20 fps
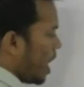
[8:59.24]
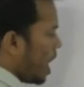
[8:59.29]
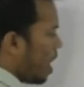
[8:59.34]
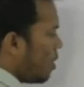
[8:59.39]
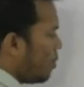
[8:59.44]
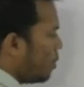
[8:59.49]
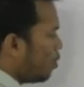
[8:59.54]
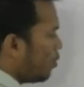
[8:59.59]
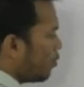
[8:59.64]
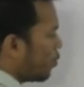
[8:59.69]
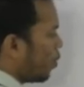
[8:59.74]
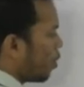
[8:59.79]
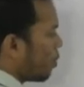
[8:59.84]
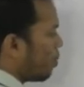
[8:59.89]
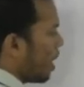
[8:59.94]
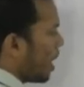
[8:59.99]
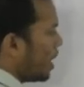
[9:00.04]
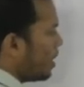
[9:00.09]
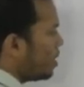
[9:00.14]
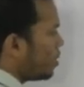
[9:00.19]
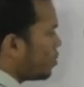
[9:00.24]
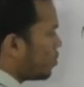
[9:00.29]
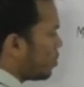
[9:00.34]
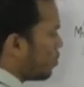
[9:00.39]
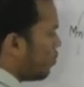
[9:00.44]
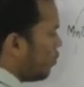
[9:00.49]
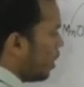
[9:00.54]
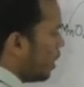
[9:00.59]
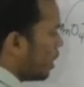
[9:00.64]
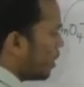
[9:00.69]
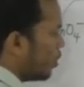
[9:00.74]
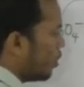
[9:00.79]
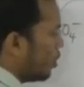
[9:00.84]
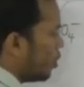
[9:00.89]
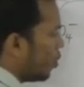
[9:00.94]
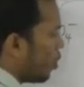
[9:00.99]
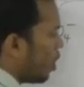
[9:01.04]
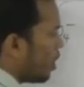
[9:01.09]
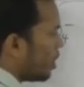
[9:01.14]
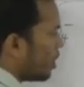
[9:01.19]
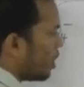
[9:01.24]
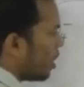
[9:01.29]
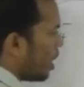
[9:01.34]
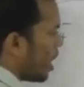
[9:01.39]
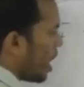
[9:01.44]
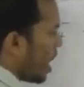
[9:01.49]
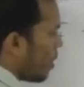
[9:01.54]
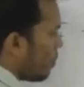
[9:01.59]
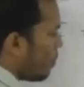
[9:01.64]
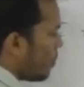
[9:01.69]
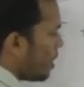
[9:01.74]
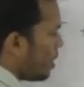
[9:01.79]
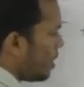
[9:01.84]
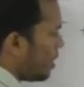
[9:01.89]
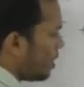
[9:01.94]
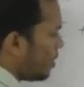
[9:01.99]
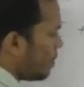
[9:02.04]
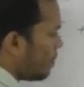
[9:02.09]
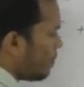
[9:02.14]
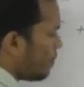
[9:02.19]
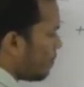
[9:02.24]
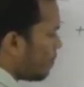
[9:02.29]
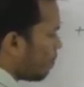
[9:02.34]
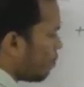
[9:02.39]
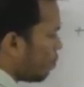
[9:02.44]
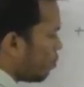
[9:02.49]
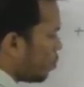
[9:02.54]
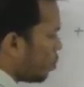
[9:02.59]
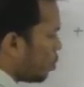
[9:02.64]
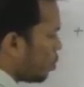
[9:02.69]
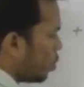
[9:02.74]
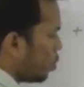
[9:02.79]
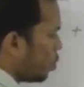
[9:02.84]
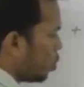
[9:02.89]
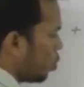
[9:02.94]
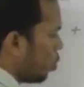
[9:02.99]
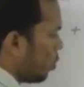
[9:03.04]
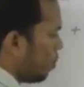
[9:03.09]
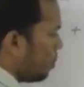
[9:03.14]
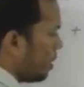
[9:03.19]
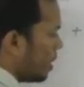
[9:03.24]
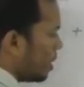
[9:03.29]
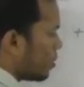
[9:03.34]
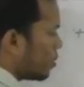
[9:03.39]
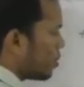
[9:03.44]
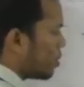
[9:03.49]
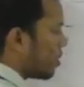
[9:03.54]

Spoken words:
MnO4 minus will give you what? Mn2 plus.